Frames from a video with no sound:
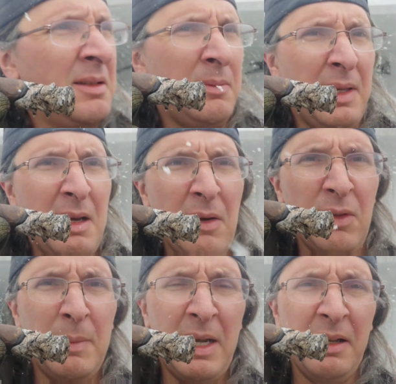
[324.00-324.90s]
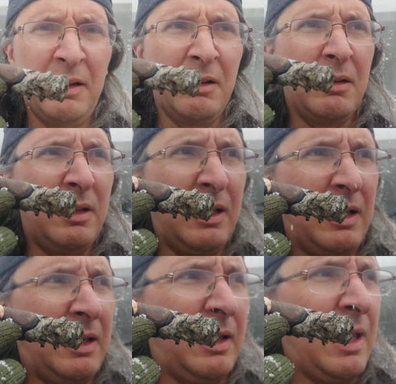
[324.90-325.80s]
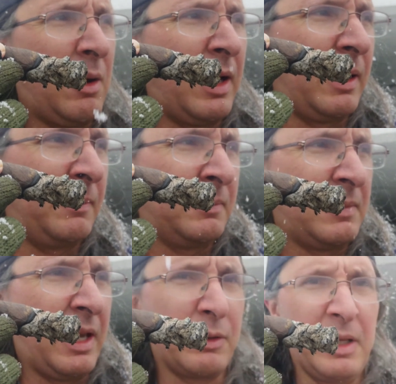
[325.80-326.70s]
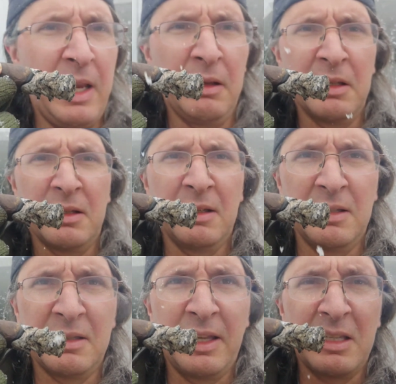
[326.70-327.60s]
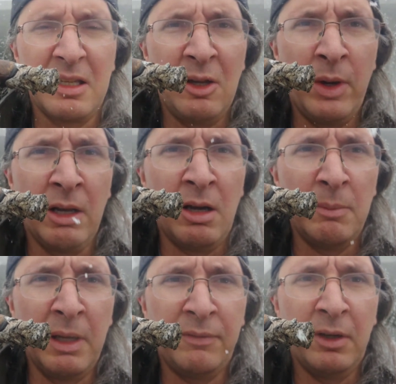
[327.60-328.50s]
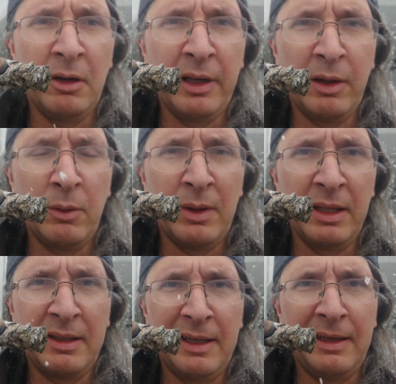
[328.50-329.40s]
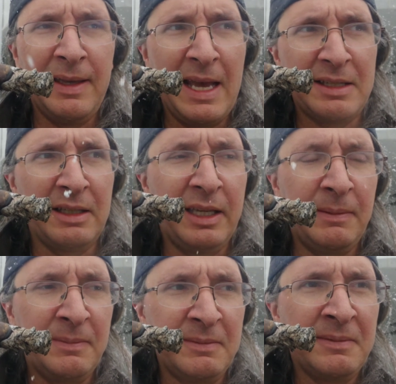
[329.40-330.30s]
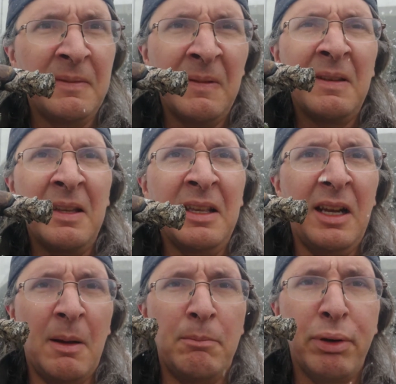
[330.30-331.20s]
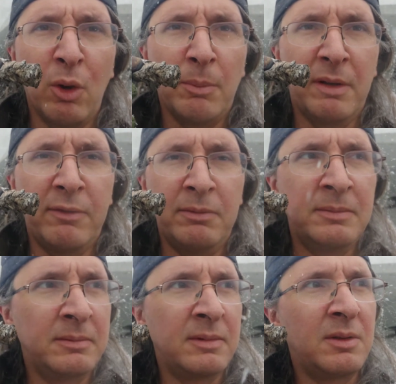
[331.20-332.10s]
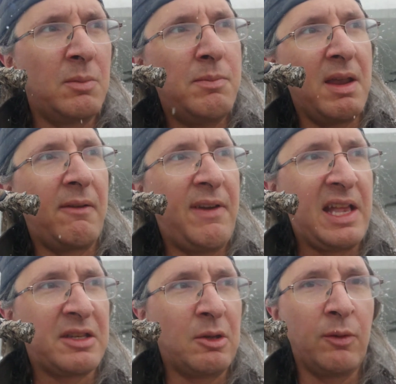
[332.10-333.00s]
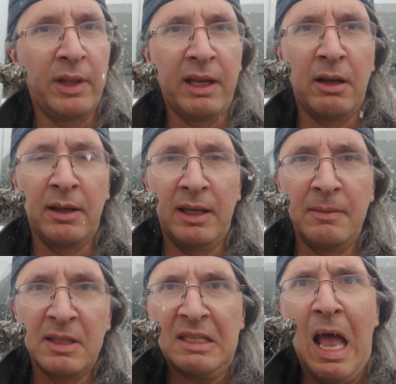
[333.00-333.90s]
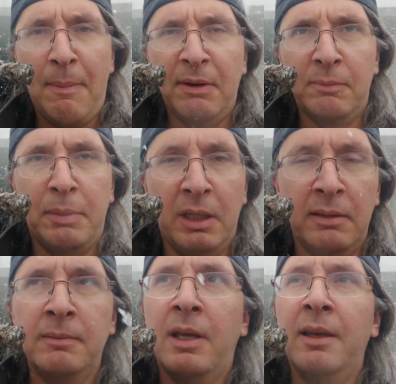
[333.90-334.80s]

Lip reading: be careful about here how I actually angle this, because it's like snowing on my phone and I don't want it to accidentally get a blorp of big fat snowflake on the stop button.